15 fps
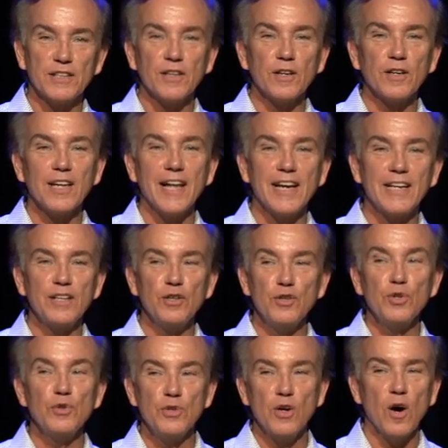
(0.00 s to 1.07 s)
They're letting
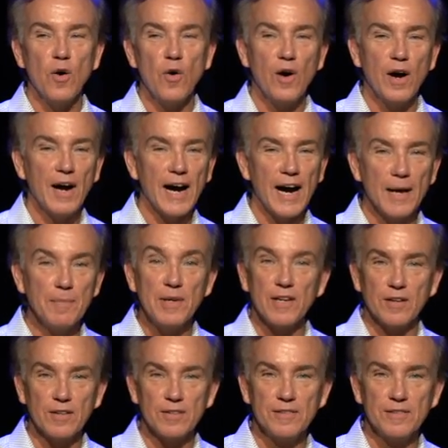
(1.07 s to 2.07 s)
you know, I'm here.